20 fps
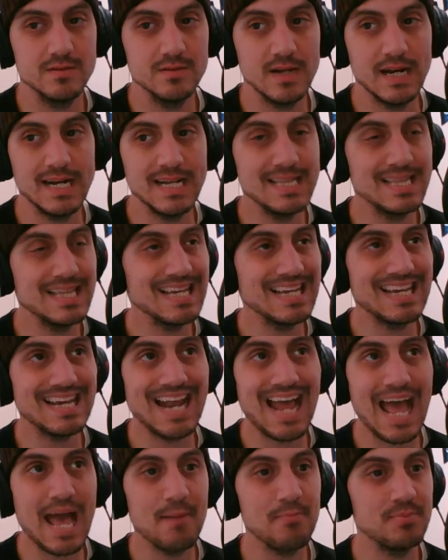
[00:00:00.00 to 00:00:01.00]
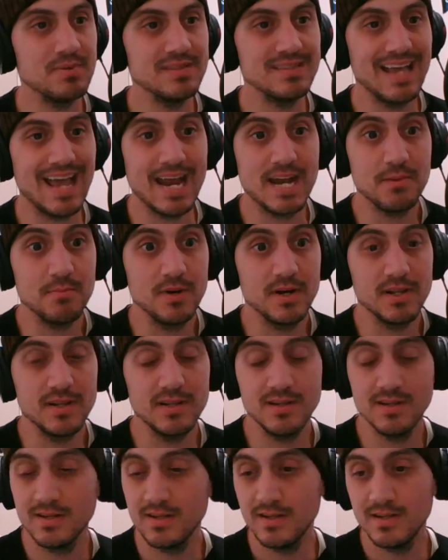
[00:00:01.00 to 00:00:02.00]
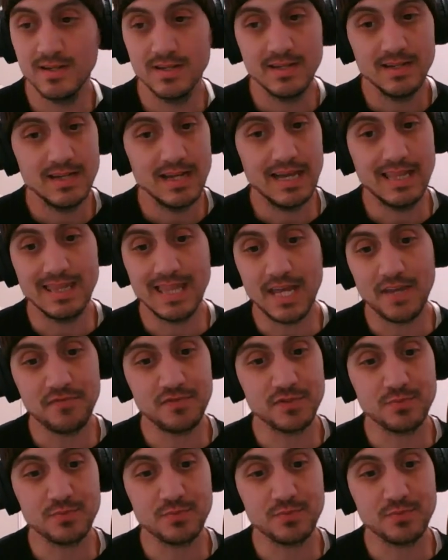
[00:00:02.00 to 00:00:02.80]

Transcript: anything can happen to anybody, and life is